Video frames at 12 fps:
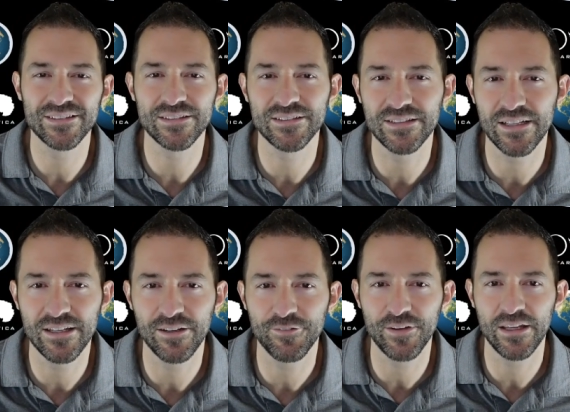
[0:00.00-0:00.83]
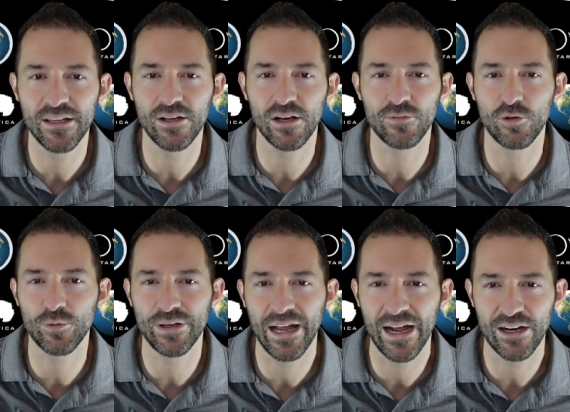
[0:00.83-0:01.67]
significant of a
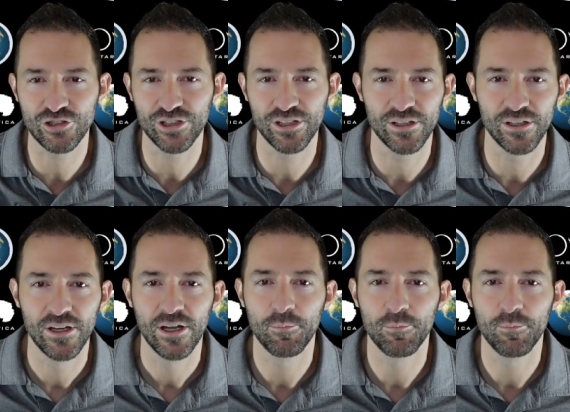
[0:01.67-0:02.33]
reaction